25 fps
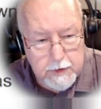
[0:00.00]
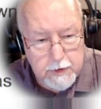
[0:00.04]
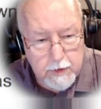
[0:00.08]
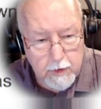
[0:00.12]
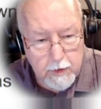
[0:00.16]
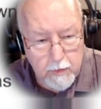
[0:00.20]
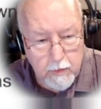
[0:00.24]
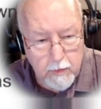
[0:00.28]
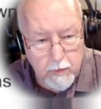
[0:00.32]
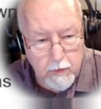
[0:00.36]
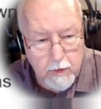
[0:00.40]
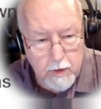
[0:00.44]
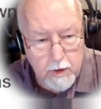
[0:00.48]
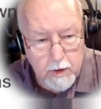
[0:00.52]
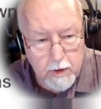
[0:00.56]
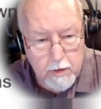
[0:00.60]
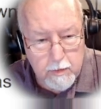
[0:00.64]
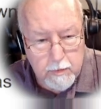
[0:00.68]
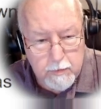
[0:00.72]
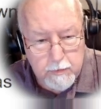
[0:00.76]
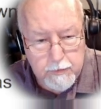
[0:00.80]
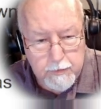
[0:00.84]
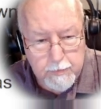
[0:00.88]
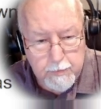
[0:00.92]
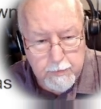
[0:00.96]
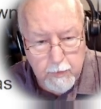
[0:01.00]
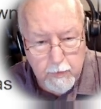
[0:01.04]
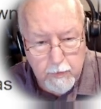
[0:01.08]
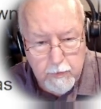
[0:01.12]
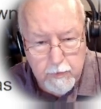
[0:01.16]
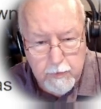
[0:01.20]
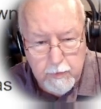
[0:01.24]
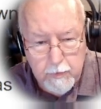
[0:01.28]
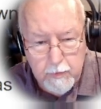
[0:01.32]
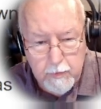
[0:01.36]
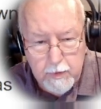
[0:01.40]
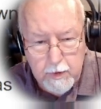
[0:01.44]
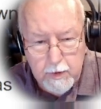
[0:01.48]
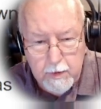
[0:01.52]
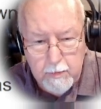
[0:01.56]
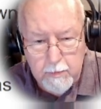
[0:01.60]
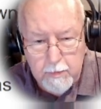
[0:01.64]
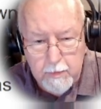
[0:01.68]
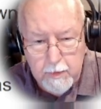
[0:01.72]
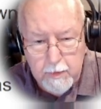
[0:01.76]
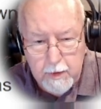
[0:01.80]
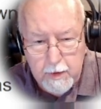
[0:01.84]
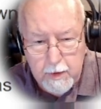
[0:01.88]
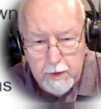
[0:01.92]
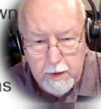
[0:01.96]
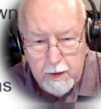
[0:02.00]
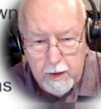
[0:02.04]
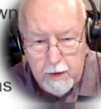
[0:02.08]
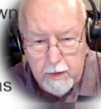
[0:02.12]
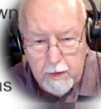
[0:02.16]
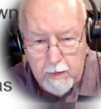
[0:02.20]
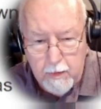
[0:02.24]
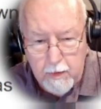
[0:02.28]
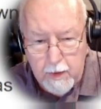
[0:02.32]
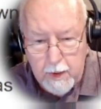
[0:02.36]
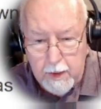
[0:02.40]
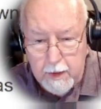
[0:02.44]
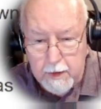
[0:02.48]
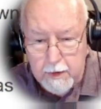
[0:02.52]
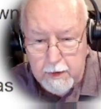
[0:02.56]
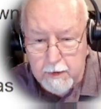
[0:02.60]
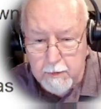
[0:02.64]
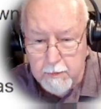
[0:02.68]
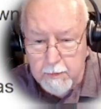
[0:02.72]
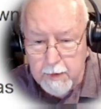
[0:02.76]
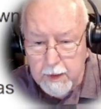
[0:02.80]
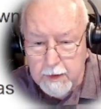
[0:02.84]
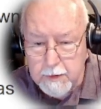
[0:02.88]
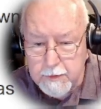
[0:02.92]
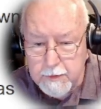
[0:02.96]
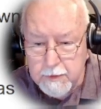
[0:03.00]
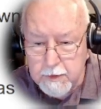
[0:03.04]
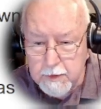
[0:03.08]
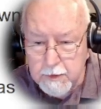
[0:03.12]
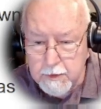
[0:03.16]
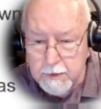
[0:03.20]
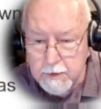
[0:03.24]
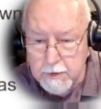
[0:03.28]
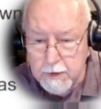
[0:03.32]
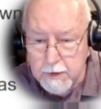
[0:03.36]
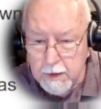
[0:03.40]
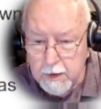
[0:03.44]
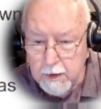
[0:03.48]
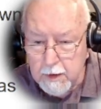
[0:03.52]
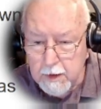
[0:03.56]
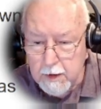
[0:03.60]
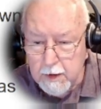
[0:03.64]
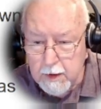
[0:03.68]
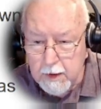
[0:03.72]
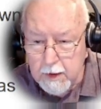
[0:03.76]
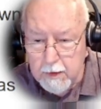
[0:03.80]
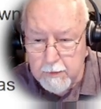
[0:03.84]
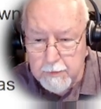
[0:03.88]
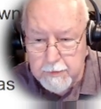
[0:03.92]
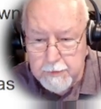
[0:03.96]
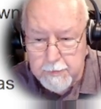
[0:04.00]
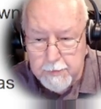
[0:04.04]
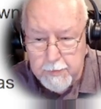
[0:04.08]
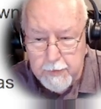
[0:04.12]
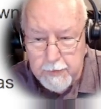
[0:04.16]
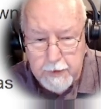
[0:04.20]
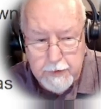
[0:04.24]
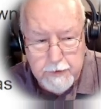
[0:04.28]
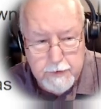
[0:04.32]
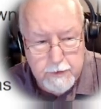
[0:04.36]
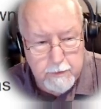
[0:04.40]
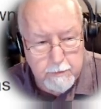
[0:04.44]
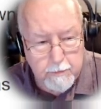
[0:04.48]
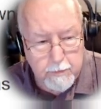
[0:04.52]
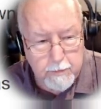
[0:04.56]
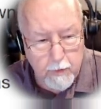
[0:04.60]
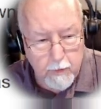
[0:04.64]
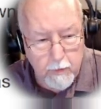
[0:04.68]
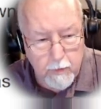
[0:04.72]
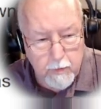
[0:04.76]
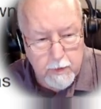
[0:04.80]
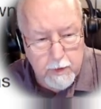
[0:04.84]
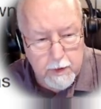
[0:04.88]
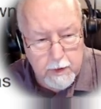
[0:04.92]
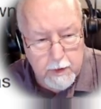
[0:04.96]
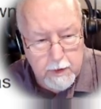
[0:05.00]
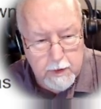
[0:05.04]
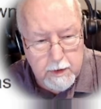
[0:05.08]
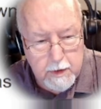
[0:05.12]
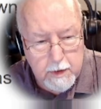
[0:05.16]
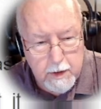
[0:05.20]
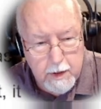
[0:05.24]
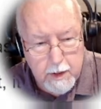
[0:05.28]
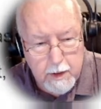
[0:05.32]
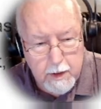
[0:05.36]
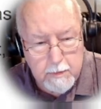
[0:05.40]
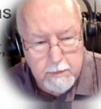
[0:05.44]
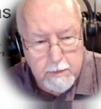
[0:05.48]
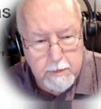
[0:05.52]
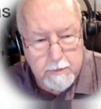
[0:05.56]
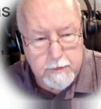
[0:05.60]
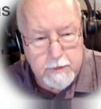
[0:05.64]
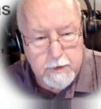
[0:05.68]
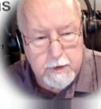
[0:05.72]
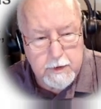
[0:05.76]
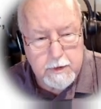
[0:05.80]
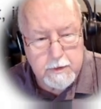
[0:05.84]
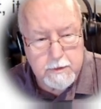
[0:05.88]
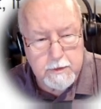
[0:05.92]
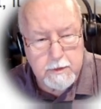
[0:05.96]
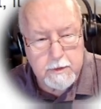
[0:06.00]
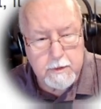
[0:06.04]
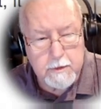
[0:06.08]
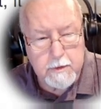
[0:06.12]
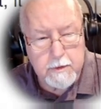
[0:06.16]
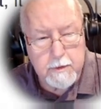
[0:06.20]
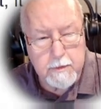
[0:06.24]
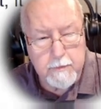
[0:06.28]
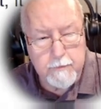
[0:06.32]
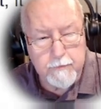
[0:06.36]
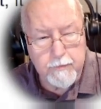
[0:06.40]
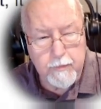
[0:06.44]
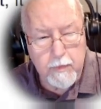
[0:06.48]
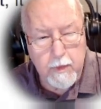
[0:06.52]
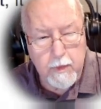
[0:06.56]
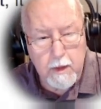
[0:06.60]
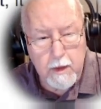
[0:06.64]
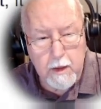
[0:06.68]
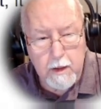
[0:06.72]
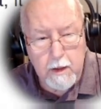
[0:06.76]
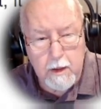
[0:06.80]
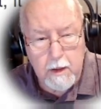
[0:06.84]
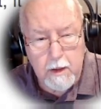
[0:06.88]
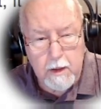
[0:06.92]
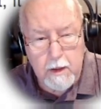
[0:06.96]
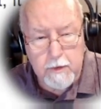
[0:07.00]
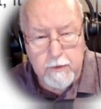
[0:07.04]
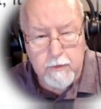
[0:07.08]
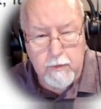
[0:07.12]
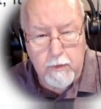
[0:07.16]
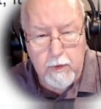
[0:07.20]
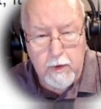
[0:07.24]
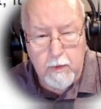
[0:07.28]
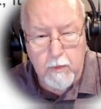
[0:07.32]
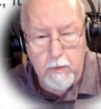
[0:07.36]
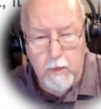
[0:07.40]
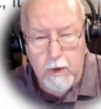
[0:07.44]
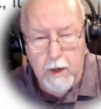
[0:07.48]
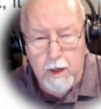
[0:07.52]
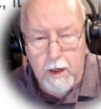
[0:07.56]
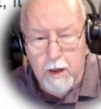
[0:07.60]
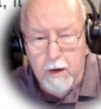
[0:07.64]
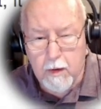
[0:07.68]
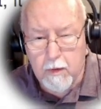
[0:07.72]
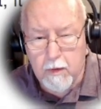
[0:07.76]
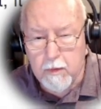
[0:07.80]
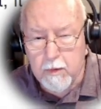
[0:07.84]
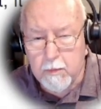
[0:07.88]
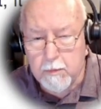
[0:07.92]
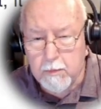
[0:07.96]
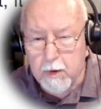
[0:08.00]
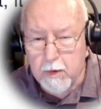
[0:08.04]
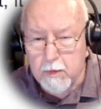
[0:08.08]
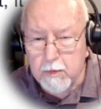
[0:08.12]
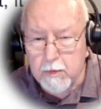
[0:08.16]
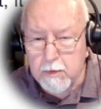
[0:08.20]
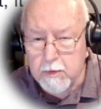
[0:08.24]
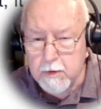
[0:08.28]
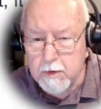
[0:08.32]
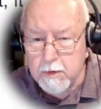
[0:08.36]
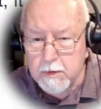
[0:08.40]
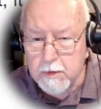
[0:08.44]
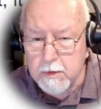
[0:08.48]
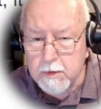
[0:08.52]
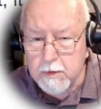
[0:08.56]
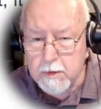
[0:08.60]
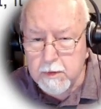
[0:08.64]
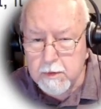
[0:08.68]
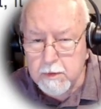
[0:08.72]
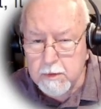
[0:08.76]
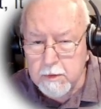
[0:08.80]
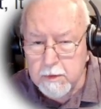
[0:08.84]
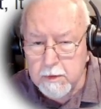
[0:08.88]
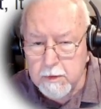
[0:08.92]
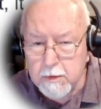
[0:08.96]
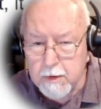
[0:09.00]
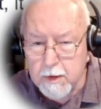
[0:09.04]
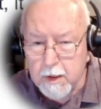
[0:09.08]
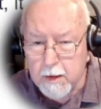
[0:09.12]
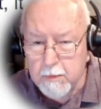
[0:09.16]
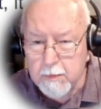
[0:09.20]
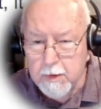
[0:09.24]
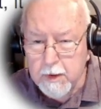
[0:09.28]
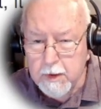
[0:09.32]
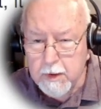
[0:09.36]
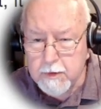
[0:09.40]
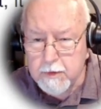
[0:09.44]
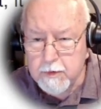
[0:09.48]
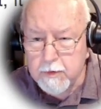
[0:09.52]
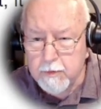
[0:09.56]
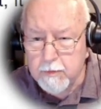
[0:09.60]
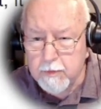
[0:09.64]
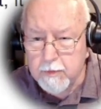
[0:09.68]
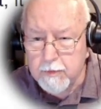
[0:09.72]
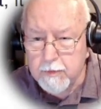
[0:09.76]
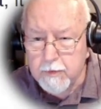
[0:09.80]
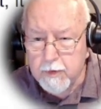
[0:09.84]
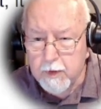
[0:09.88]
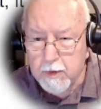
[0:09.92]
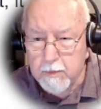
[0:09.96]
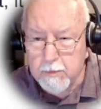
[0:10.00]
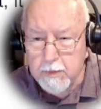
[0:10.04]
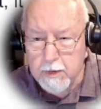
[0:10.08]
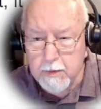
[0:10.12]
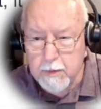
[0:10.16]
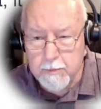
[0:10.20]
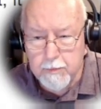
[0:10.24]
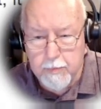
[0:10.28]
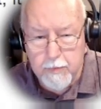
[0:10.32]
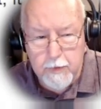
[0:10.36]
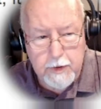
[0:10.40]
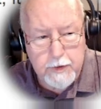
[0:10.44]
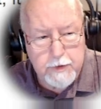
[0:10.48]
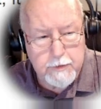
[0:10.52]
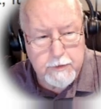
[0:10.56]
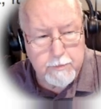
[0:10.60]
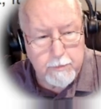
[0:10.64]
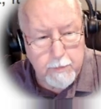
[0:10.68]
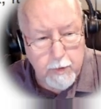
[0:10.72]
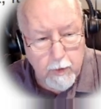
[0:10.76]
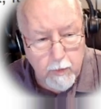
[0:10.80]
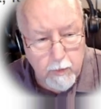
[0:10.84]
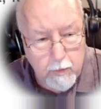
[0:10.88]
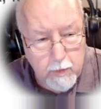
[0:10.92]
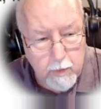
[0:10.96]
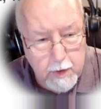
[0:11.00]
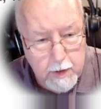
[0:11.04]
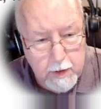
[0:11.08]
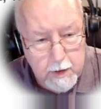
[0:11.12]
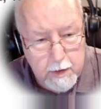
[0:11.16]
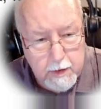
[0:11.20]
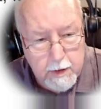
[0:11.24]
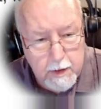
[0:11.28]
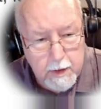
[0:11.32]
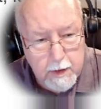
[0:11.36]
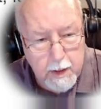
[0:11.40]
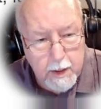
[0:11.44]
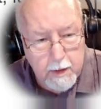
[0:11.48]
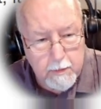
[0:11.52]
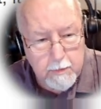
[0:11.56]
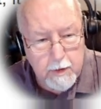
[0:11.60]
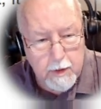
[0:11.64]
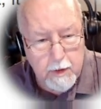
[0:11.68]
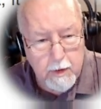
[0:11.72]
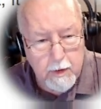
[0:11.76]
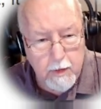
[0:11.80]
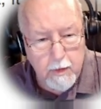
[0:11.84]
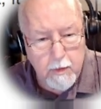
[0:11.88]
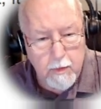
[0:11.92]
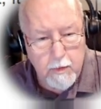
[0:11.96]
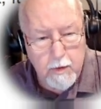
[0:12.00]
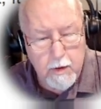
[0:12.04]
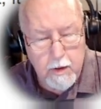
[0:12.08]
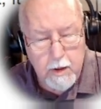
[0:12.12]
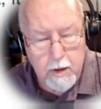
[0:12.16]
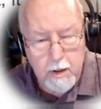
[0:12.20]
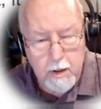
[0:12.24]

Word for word: the Lord who spoke to him, and how at Damascus he was preaching boldly in the name of Jesus. So he went out among the, them at Jerusalem and preached boldly in the name of the Lord.